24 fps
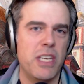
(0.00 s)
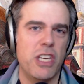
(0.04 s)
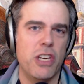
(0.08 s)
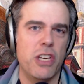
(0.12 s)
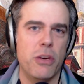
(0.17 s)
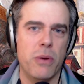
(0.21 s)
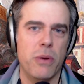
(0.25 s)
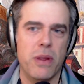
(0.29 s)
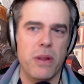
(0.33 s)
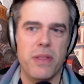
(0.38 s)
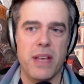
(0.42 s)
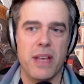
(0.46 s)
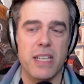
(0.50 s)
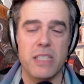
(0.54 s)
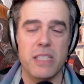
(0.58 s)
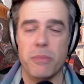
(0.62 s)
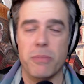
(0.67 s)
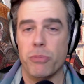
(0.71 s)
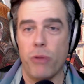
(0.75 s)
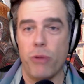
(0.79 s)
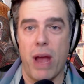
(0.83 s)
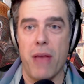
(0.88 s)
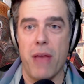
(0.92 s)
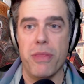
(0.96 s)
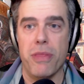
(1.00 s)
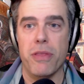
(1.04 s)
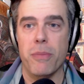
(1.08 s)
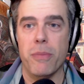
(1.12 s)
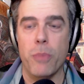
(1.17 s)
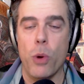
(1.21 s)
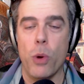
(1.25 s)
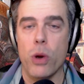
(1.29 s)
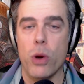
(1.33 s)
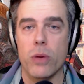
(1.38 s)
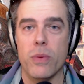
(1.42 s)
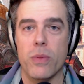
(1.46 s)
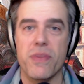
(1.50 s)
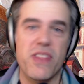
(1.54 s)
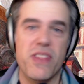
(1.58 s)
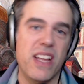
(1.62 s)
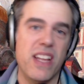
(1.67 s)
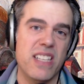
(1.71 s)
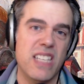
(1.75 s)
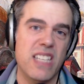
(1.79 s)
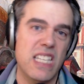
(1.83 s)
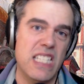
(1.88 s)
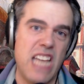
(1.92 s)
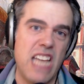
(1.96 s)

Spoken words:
you to do anything except wrath the board when things get